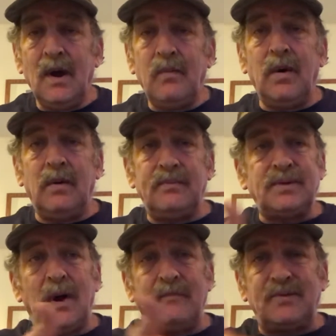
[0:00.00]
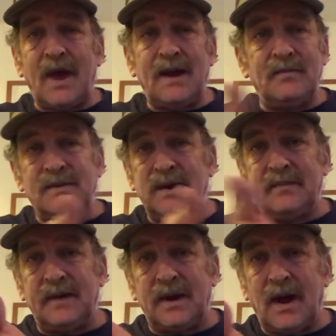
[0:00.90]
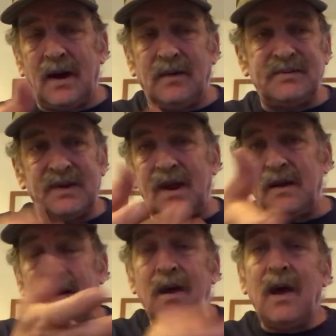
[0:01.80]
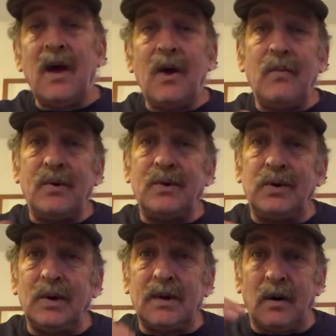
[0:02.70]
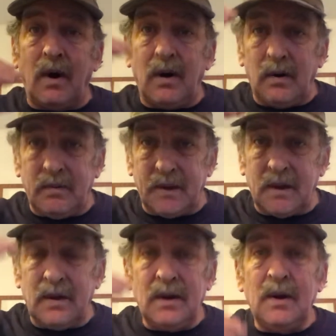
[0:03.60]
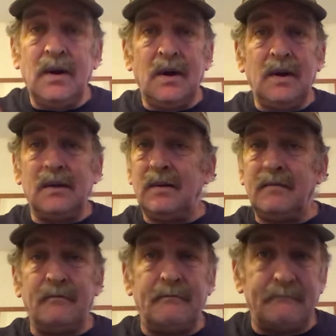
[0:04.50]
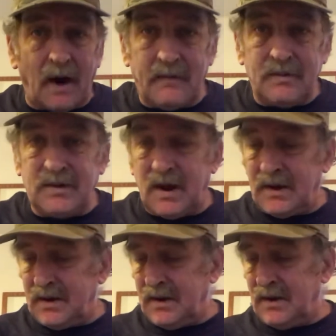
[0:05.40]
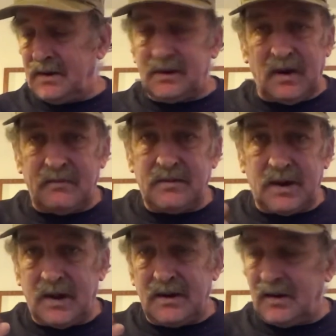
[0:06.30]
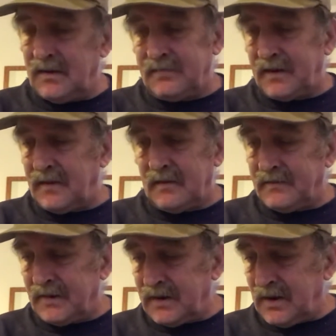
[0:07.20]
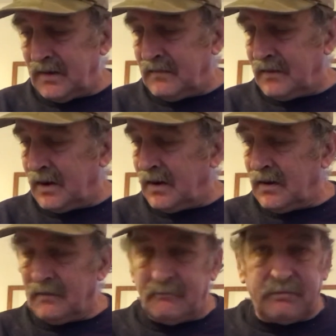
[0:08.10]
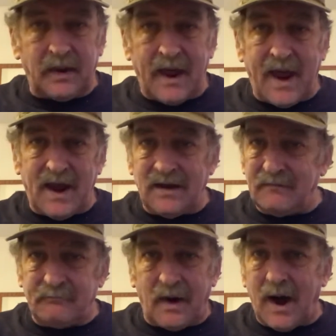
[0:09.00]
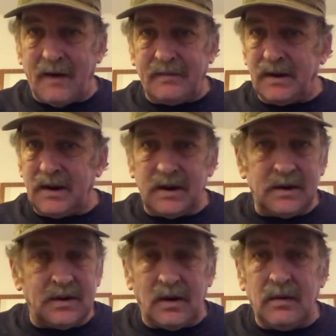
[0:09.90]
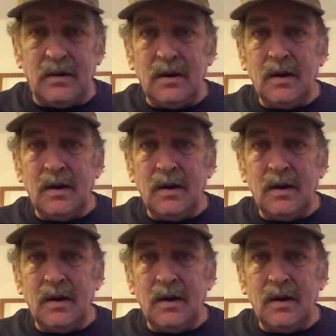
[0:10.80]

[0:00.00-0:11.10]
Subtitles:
Well, Tom Janda was living in the house, and that, when you look at all the Barbara Janda, Tom Janda, if they interviewed him, Blaine, Bobby, you know,